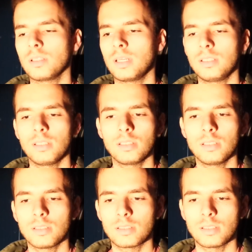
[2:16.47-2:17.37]
I think
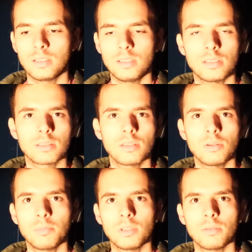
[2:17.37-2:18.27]
this is
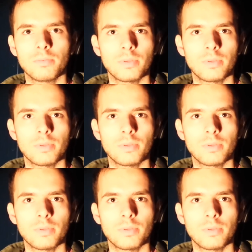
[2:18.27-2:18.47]
global